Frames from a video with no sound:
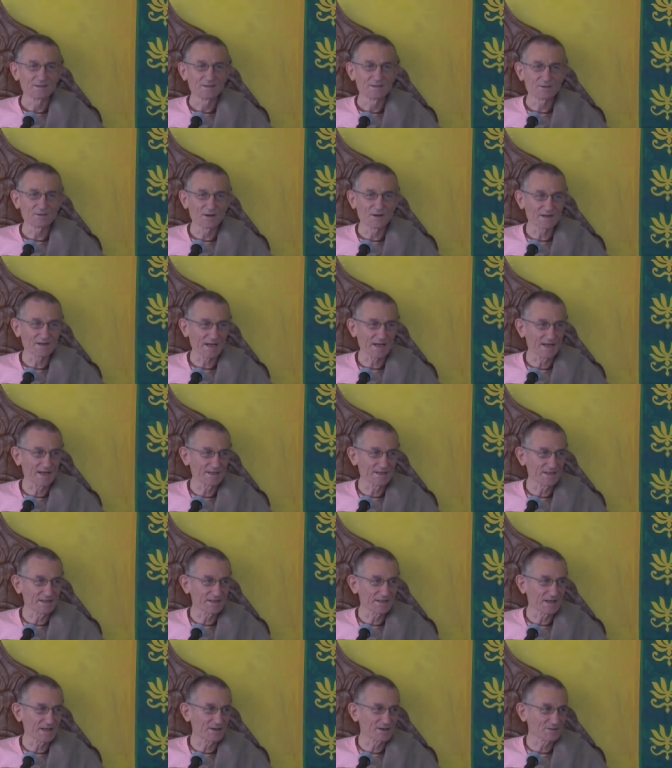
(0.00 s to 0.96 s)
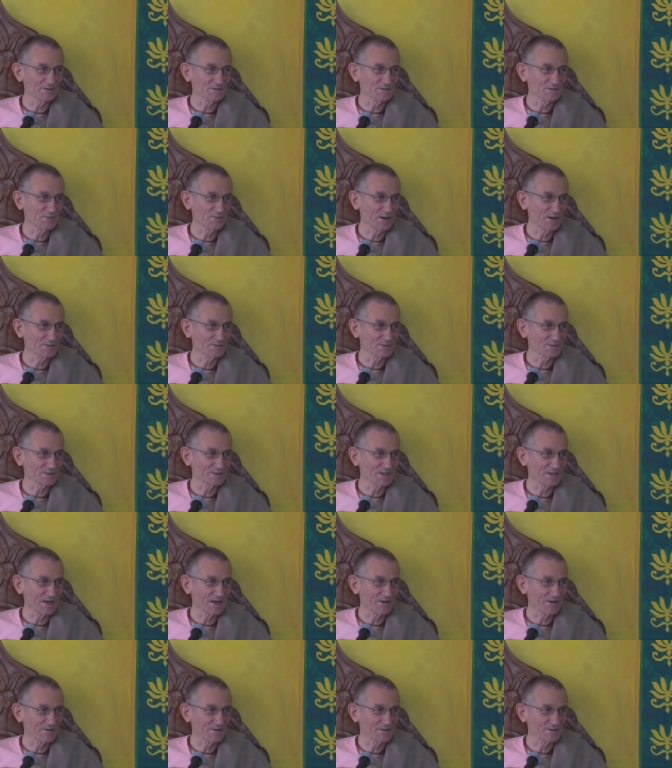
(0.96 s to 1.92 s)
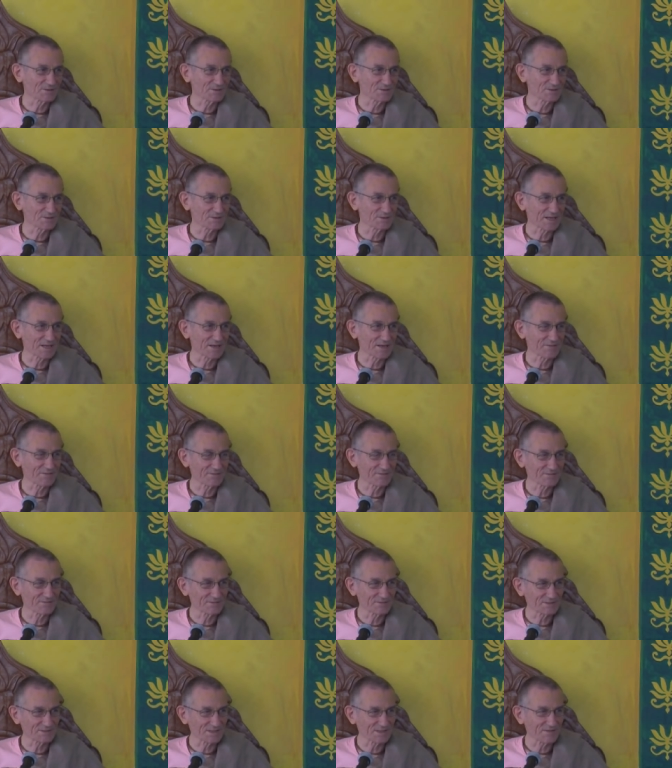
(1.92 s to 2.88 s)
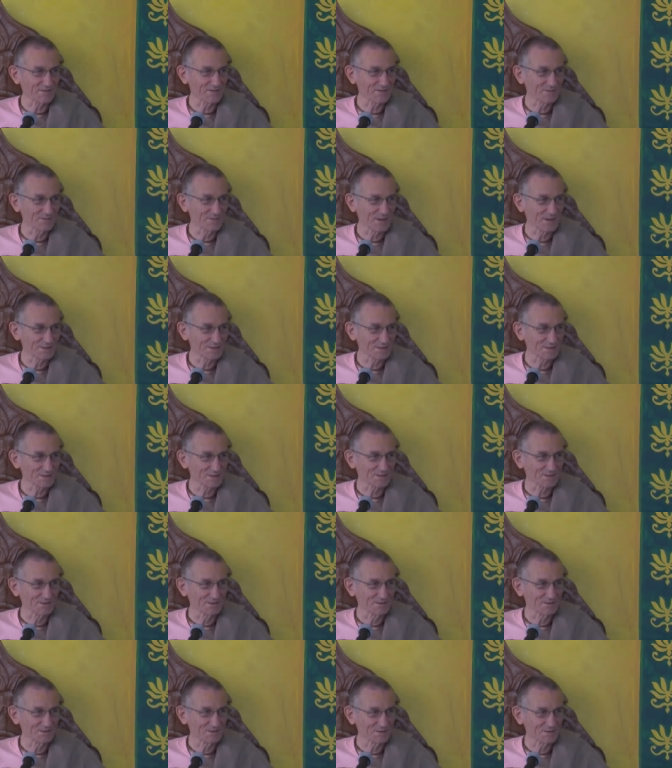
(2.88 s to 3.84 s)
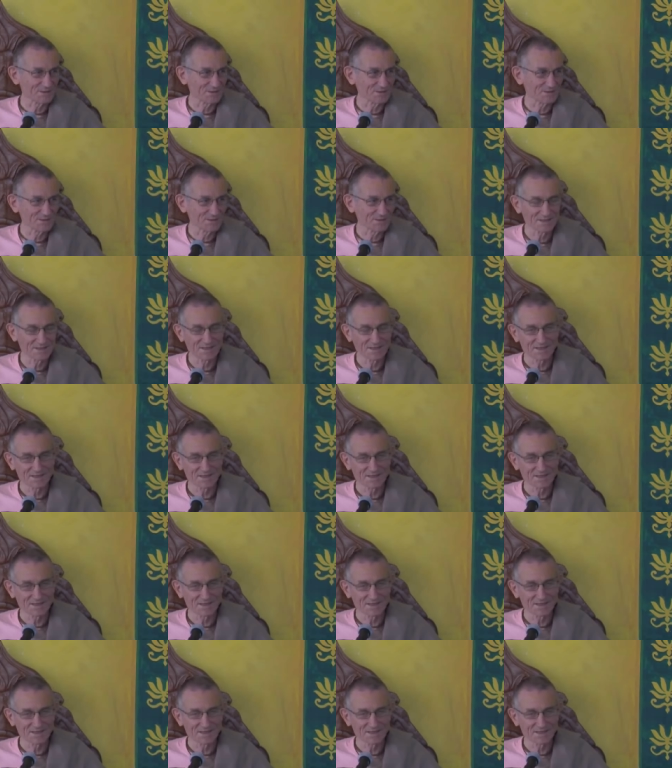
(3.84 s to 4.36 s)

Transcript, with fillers: You're going 18,000 miles an hour. It should take seven months to go to the moon.